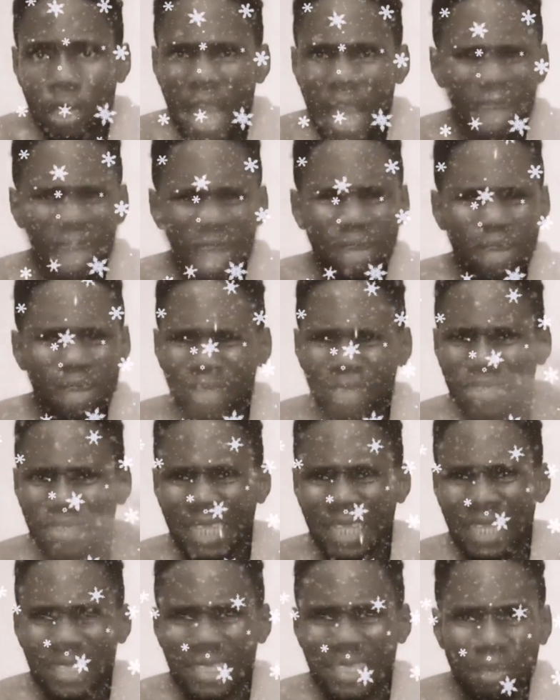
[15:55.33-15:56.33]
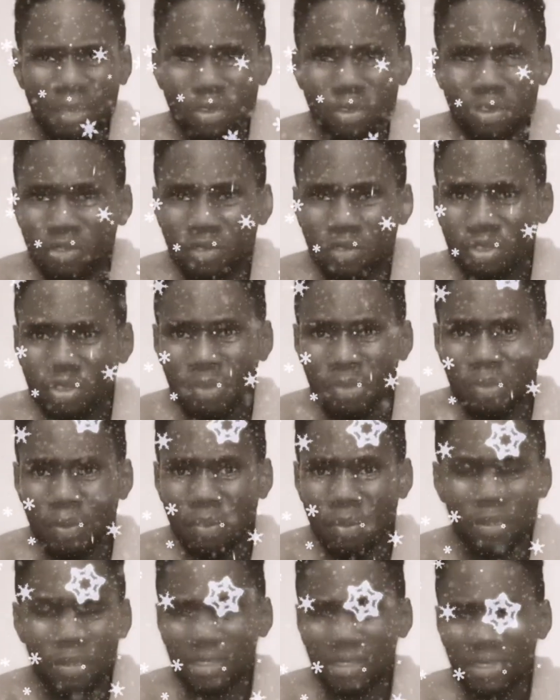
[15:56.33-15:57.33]
I don't like to cite examples of such people,
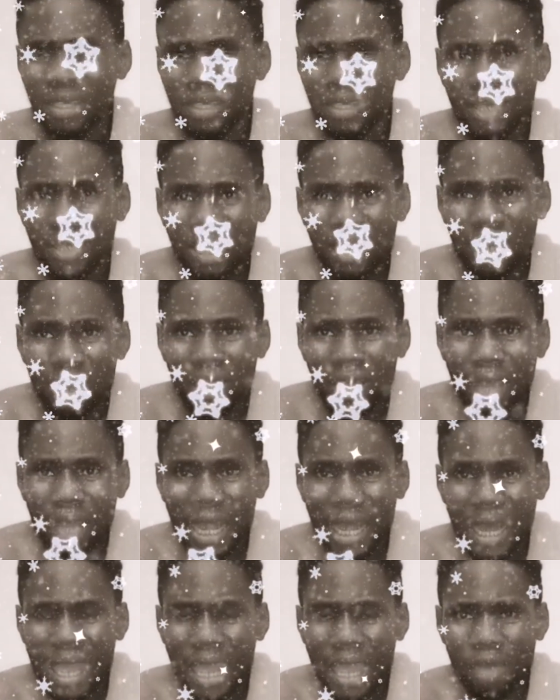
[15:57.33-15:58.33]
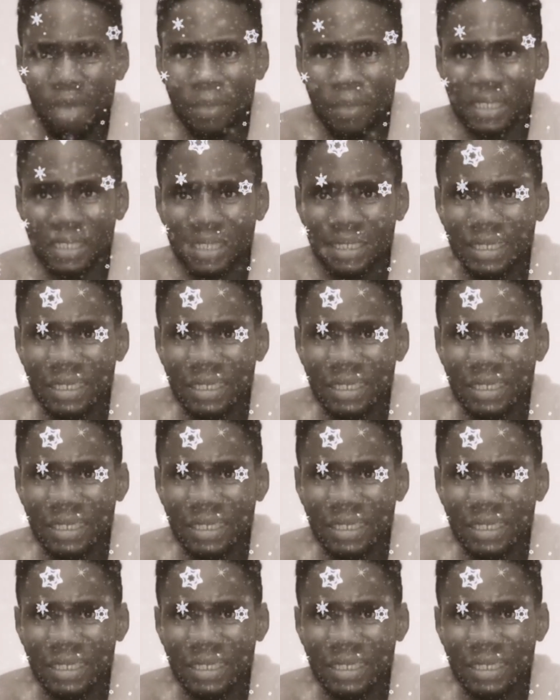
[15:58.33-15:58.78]
but can I help it?